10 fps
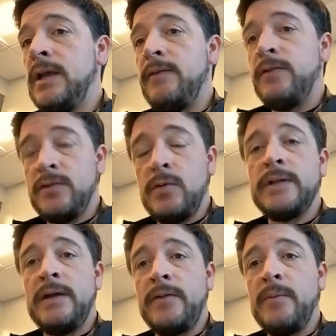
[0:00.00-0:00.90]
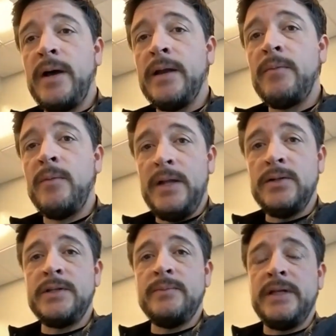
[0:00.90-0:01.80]
If you scroll down at the bottom, the
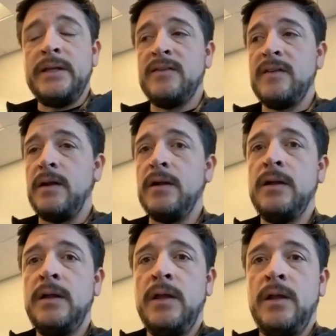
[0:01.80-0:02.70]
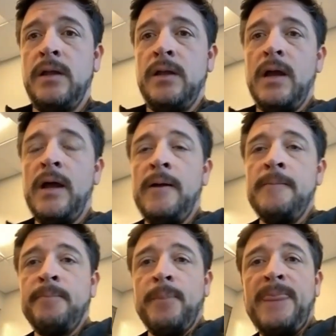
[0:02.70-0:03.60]
MailChimp link is there.
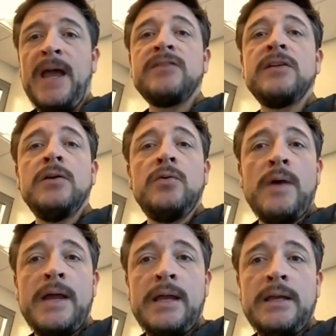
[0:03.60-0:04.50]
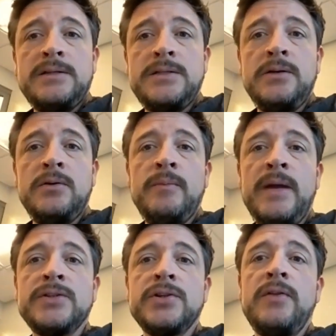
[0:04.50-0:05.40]
That's a good way to
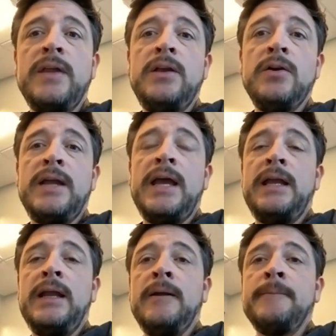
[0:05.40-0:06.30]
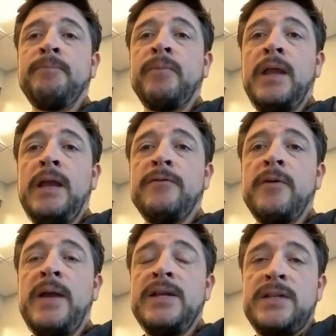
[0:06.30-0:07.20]
make sure that you're getting
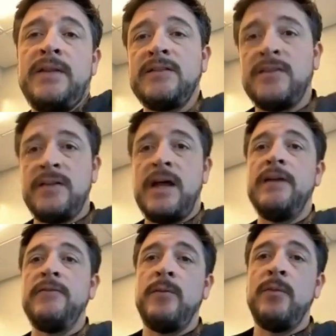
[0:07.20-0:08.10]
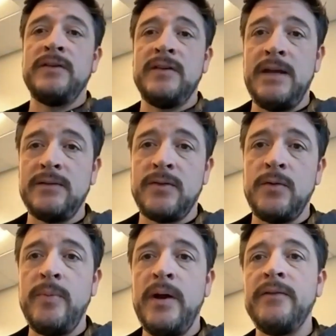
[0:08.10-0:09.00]
information that's aside from what's announced
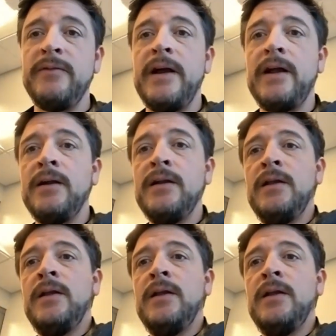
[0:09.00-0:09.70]
through Bonfire.